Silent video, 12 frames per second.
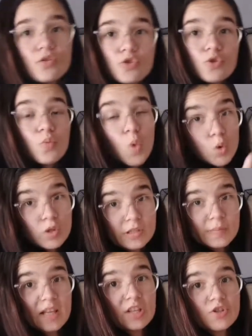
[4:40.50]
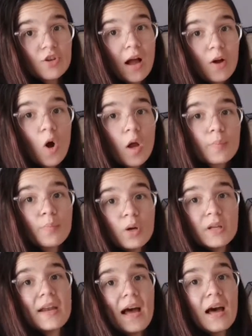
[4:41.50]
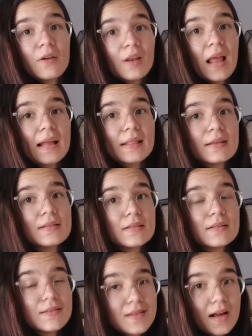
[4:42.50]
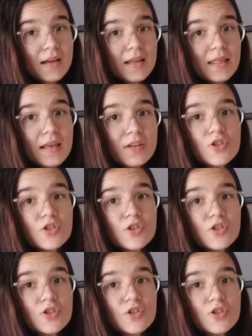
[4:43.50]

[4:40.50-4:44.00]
towards me. So I can't pull it out like this, it's stuck in there.